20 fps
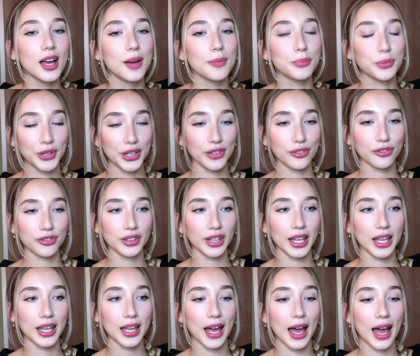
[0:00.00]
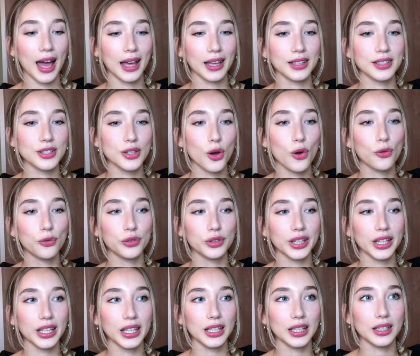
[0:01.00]
briefly and
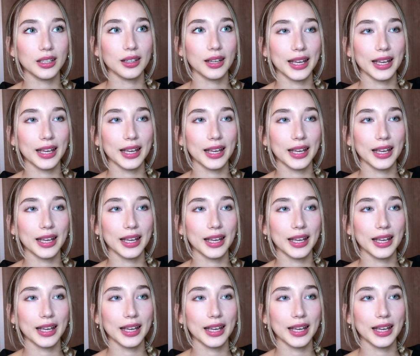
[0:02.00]
hopefully